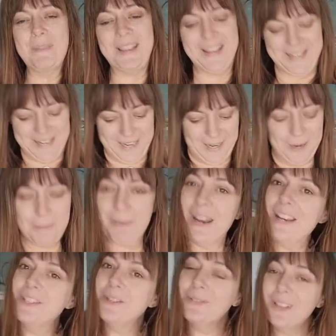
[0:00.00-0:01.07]
in here, but
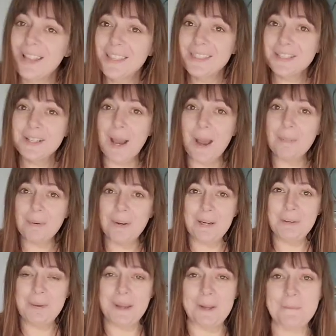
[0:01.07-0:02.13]
I do like the top quite
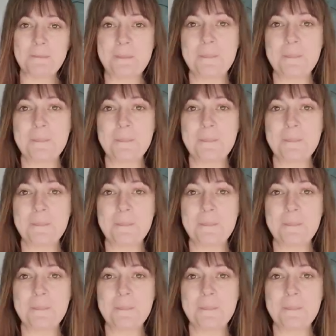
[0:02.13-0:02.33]
a bit.